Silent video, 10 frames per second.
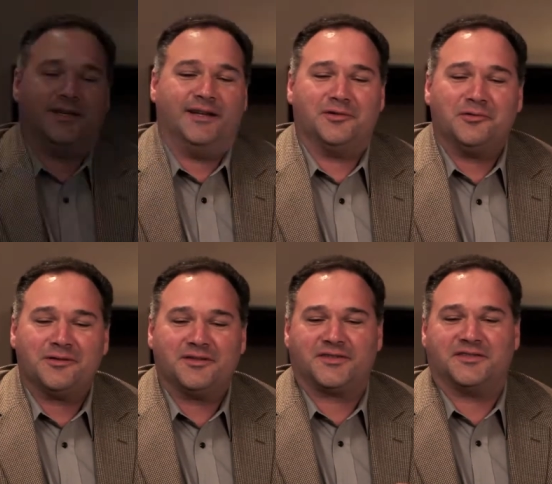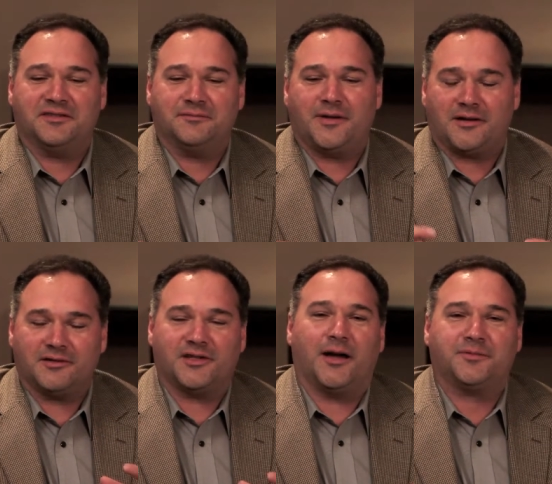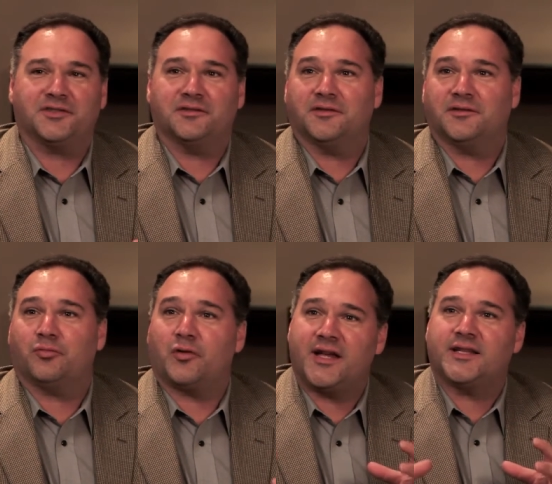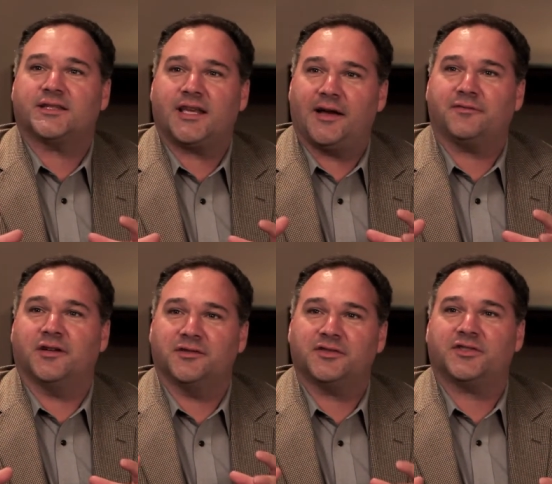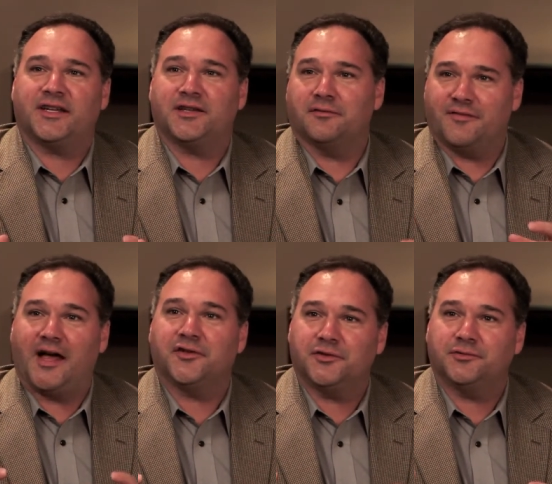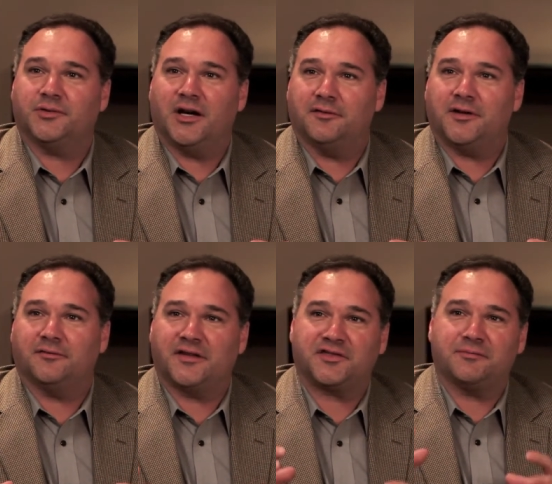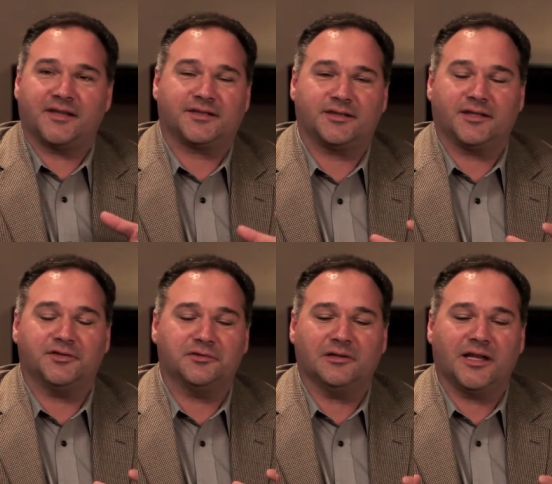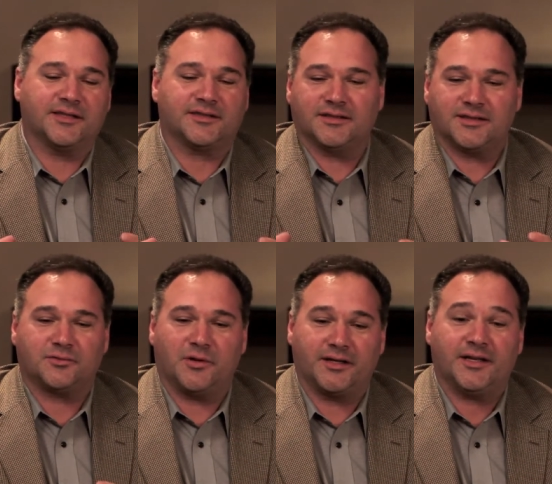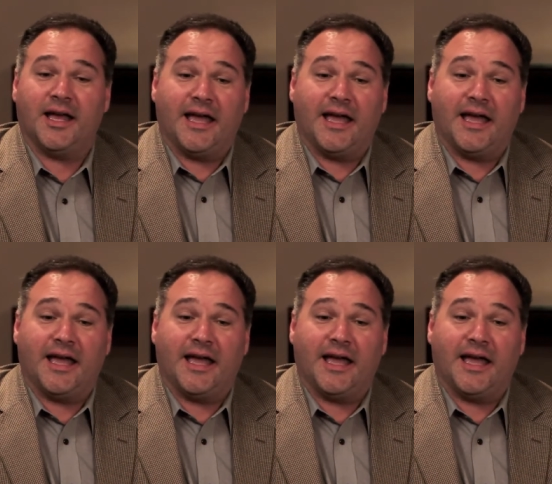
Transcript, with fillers: In order to see better adoption, brands have to understand the value of, of SMS uh, utilized in this way.